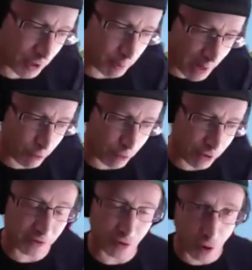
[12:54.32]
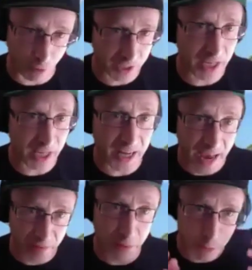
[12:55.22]
memories of a kid
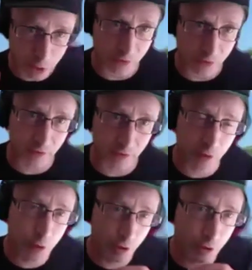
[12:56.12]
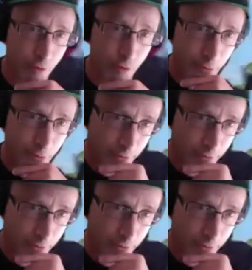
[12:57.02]
and the music that you heard around.